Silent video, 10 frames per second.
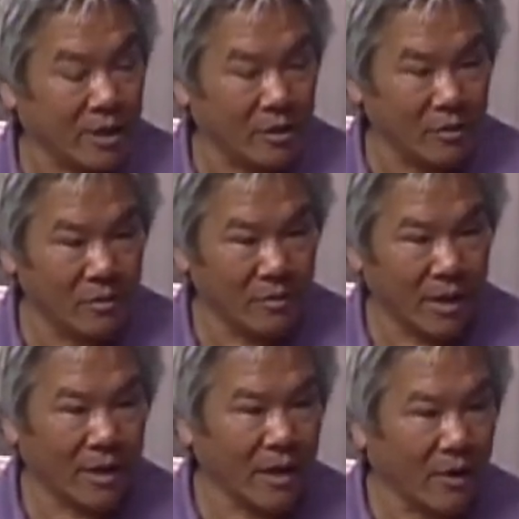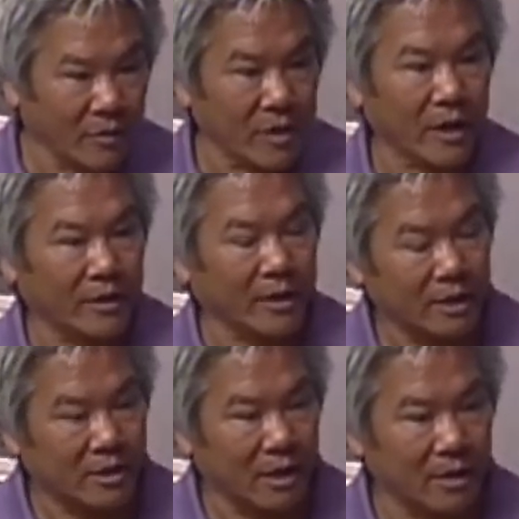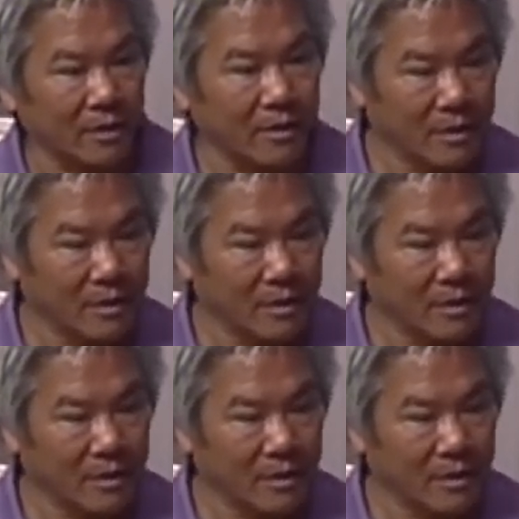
to and how you can get things done.